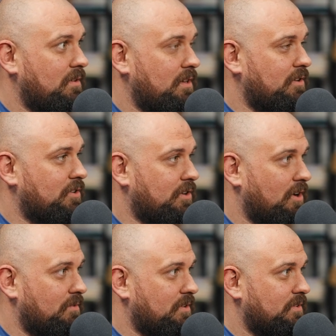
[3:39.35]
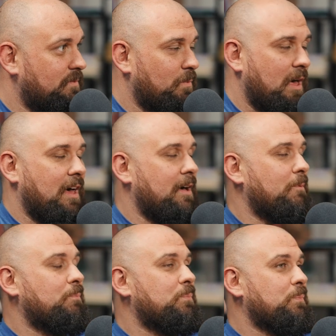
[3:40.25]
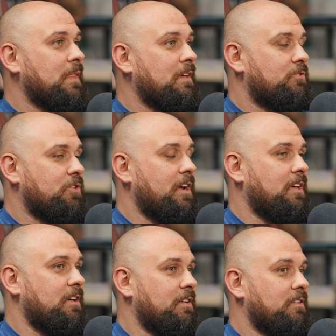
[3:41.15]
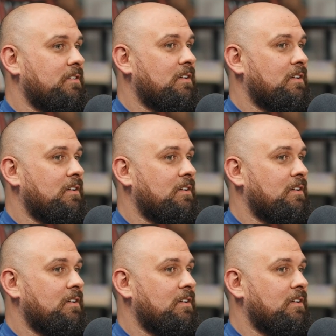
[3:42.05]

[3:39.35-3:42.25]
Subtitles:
here to cover training here.